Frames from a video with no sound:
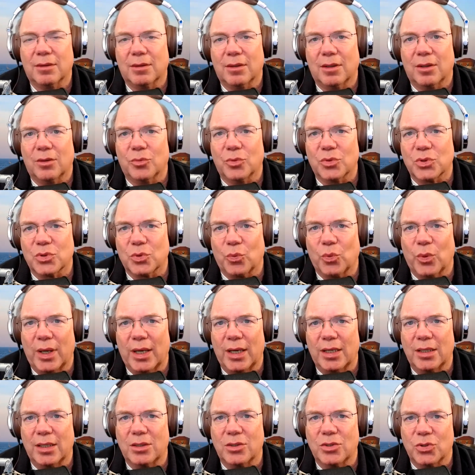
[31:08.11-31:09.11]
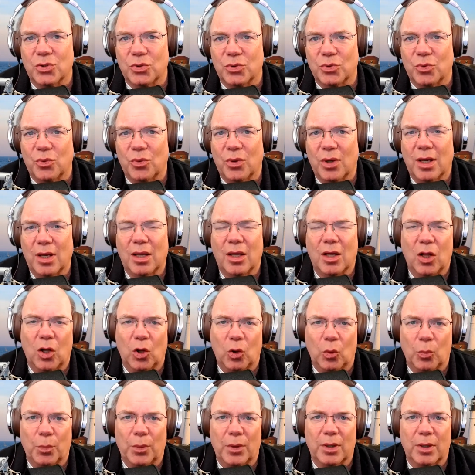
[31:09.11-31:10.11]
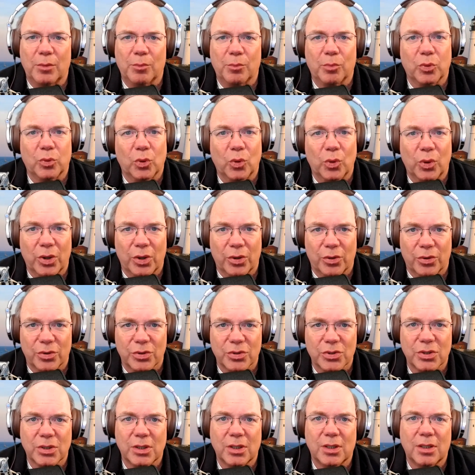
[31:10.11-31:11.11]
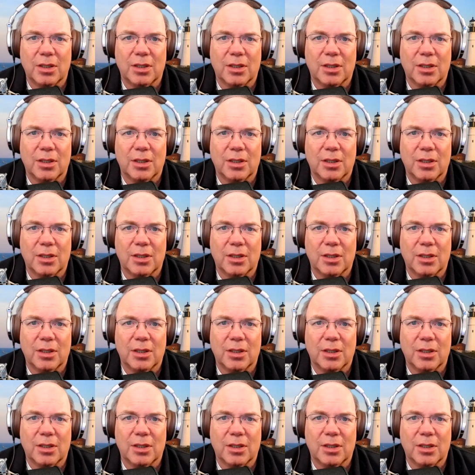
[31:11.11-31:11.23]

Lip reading: It was a way to help employers